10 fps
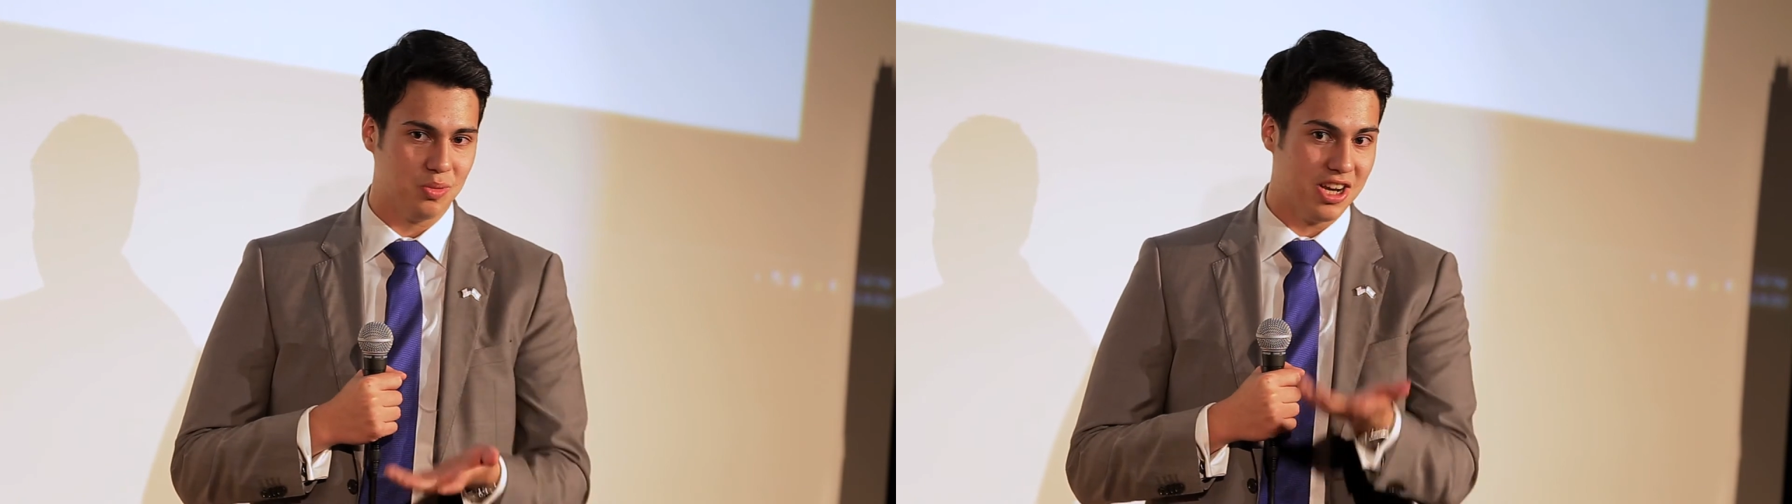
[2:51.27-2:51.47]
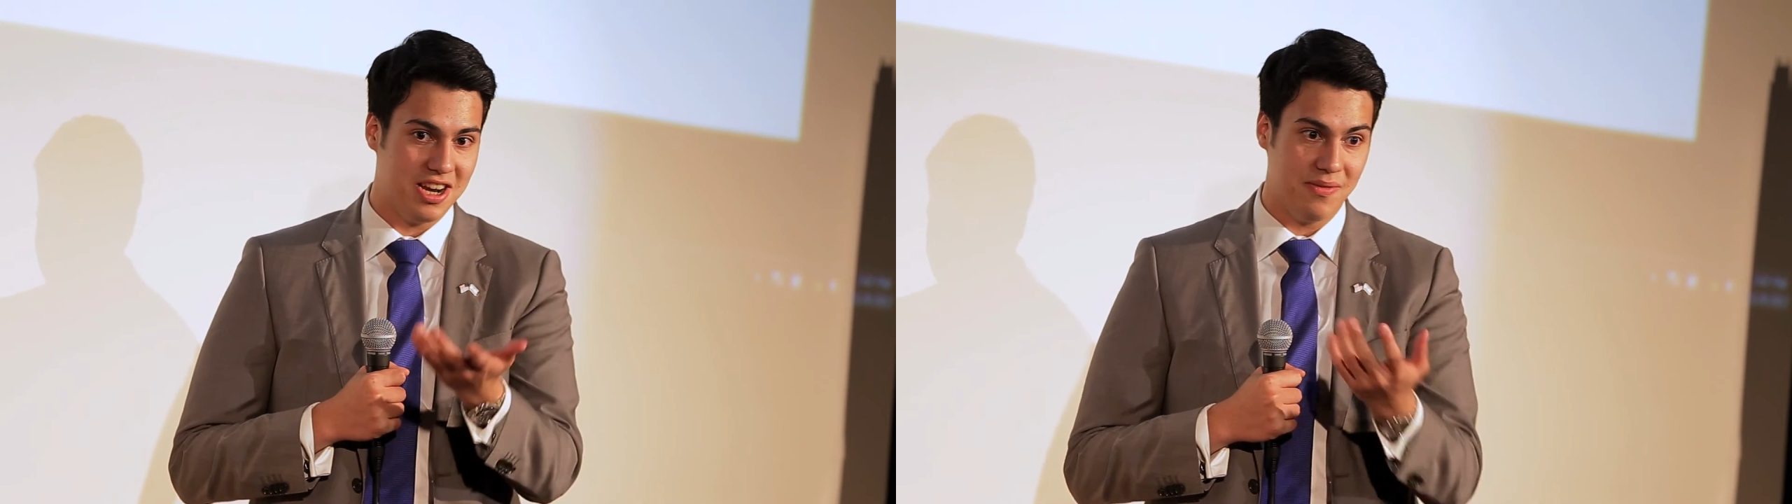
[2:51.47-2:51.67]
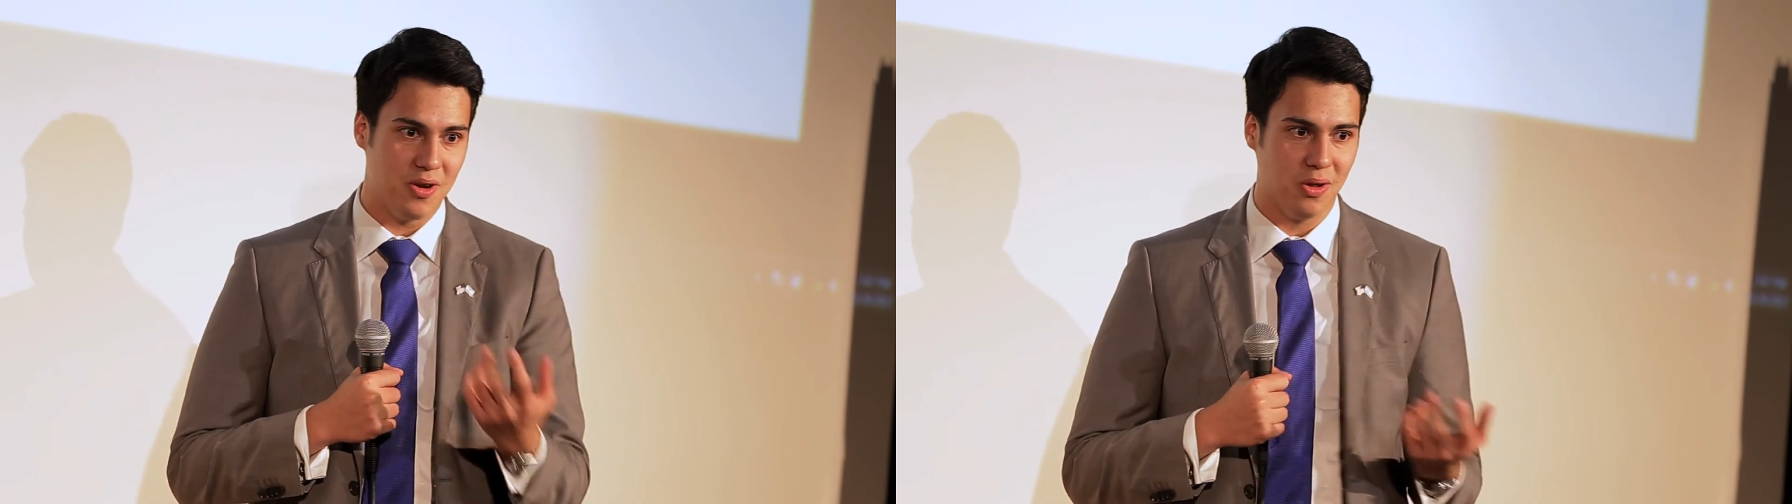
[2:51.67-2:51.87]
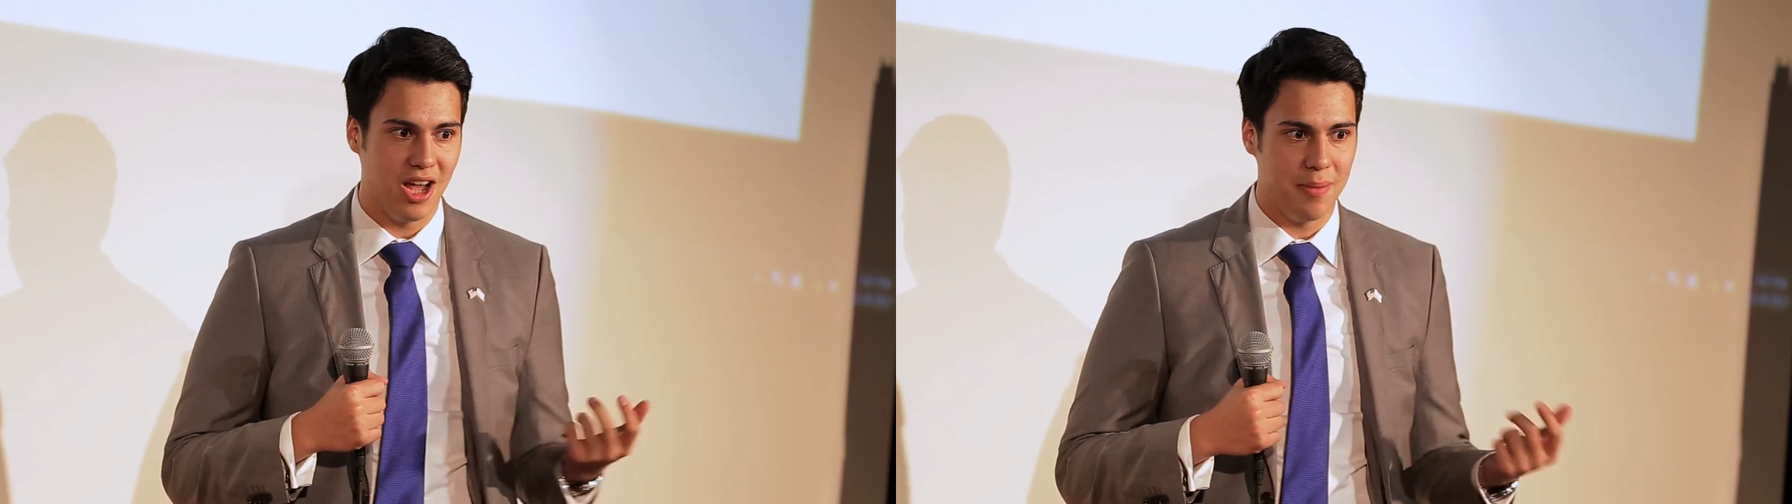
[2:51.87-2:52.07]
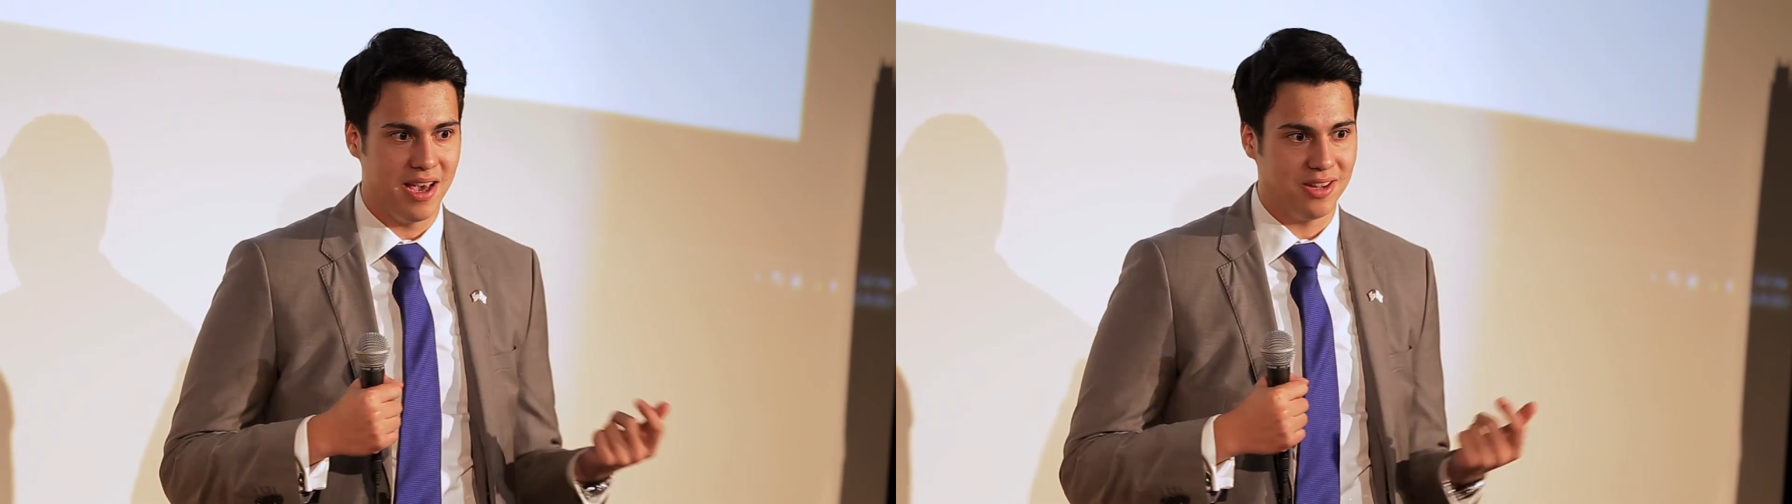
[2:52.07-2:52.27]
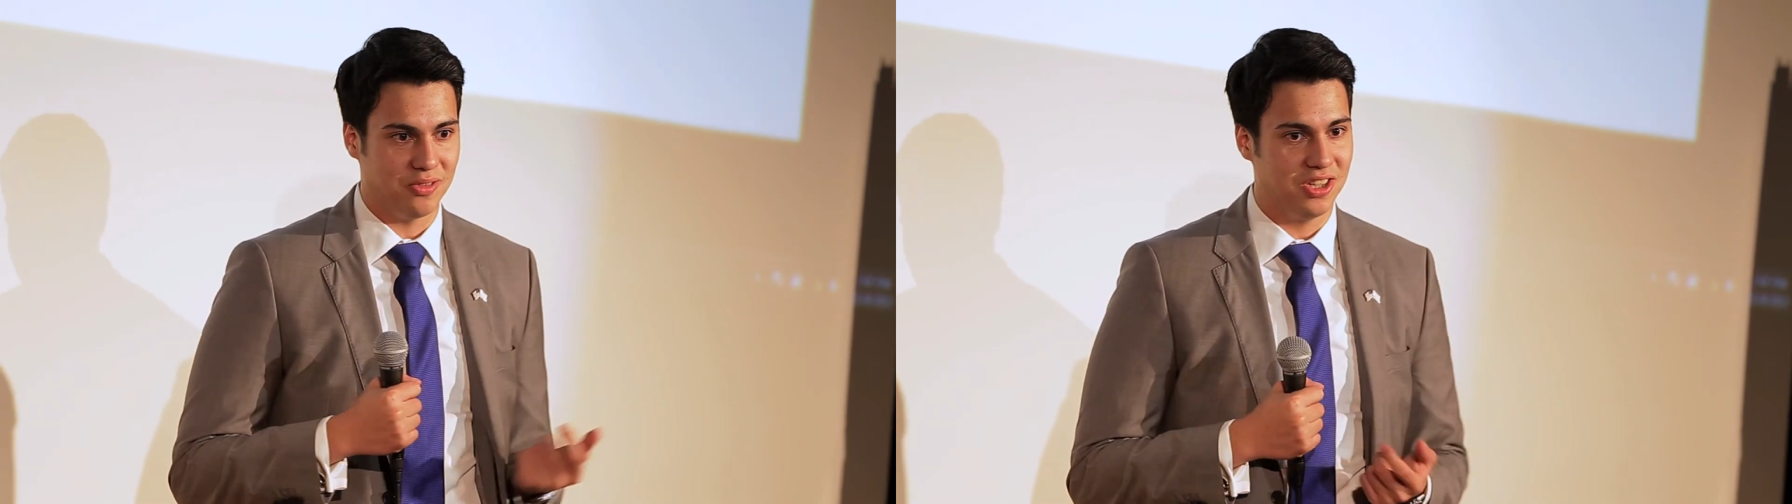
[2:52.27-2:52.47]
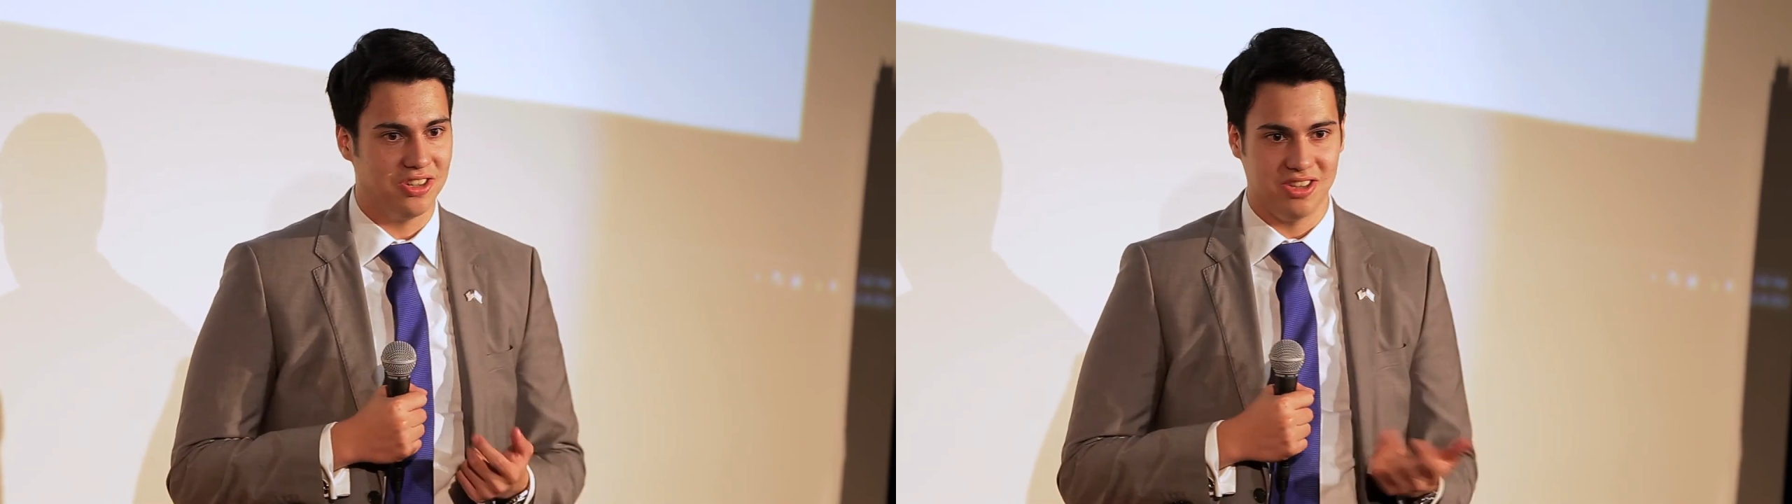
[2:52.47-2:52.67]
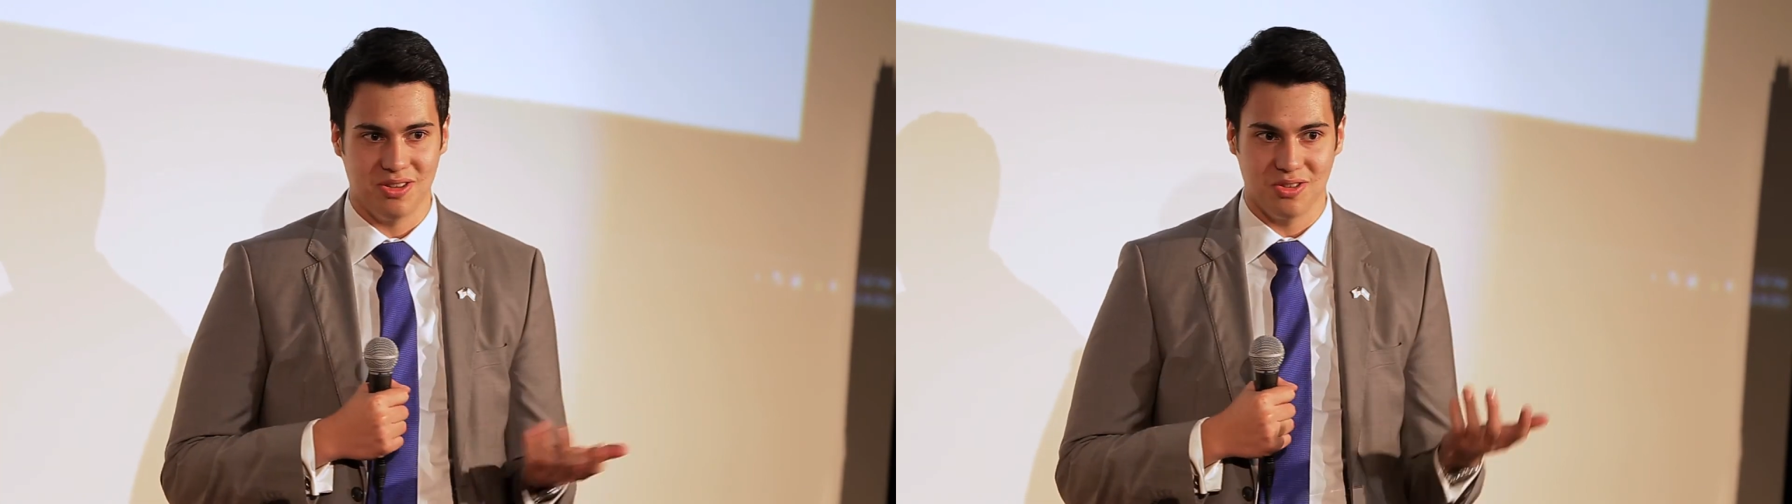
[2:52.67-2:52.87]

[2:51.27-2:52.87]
which I didn't even know Lami has reaches there.